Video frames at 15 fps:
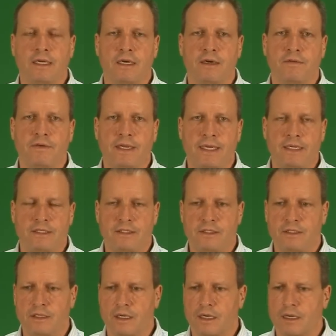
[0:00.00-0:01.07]
of
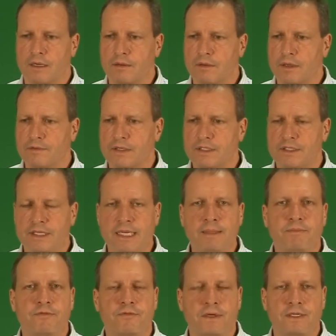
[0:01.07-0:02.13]
a
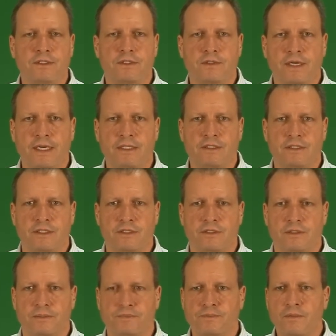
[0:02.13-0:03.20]
deep French drain
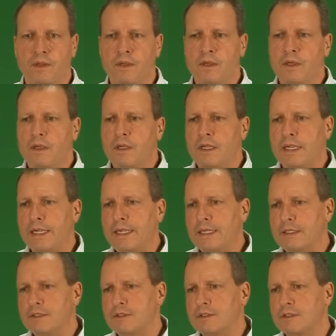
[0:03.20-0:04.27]
system
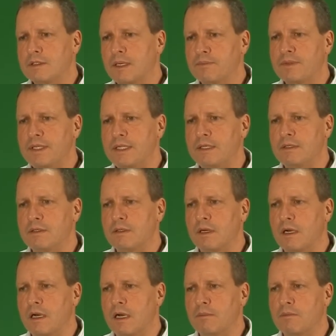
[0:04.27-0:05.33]
is something
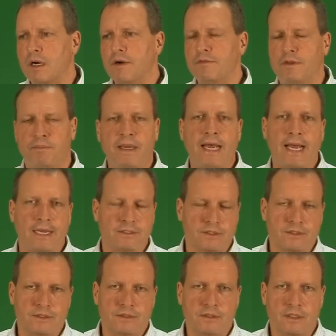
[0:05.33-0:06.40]
of the
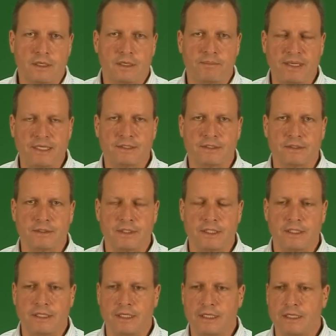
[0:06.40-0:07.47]
past.
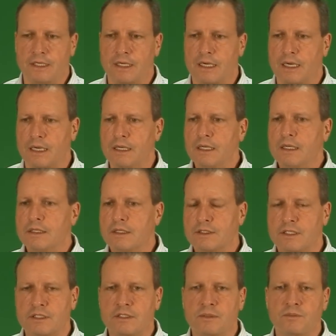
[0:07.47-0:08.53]
Basically, the
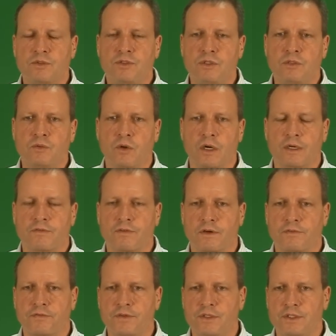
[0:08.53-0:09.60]
systems do work
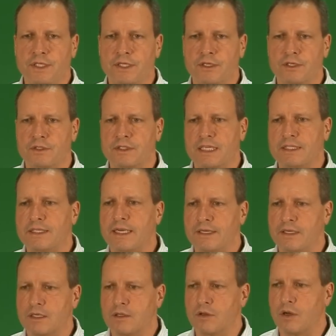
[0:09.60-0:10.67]
for a few years. They
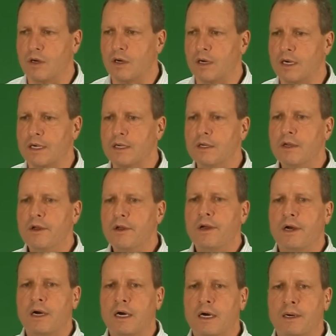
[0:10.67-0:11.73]
tend to clog.
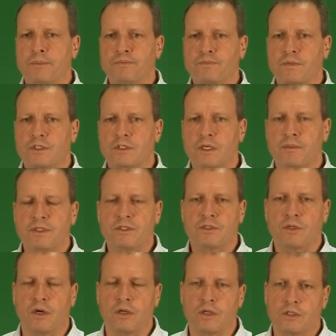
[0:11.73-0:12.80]
Some
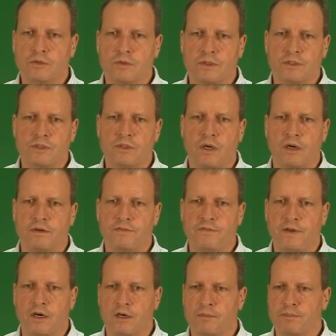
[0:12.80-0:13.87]
installers will install
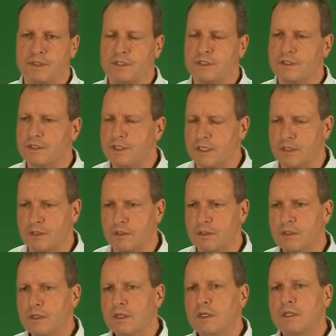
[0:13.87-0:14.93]
felt, but
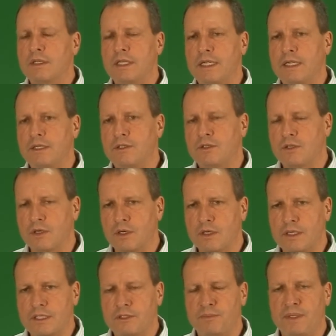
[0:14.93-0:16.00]
still the
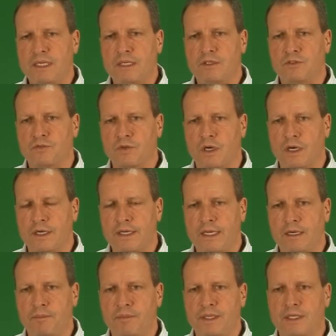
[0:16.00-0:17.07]
dirt is being drawn
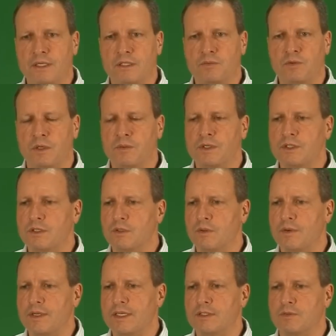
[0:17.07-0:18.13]
in because what we're
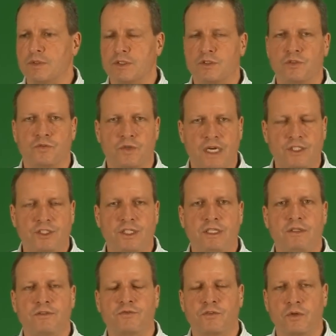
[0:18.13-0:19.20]
doing is we're
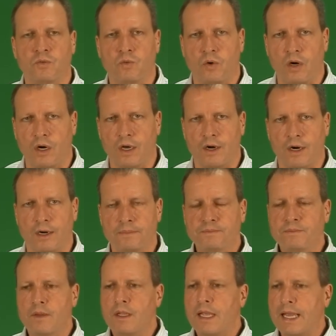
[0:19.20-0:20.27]
dredging for water
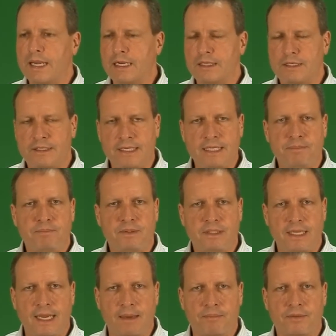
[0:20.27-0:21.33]
at a deep
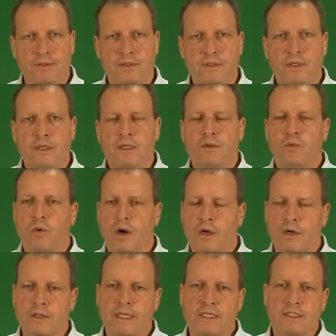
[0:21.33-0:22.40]
depth.
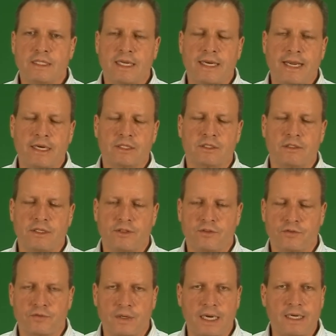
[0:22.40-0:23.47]
Water that's not actually
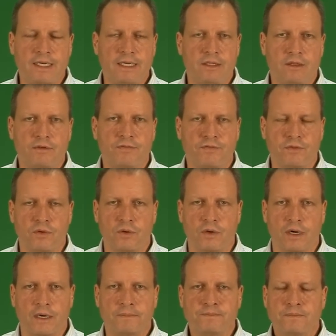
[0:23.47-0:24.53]
threatening the
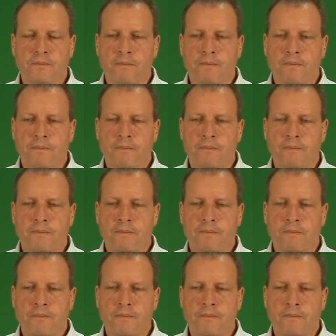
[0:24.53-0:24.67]
floor.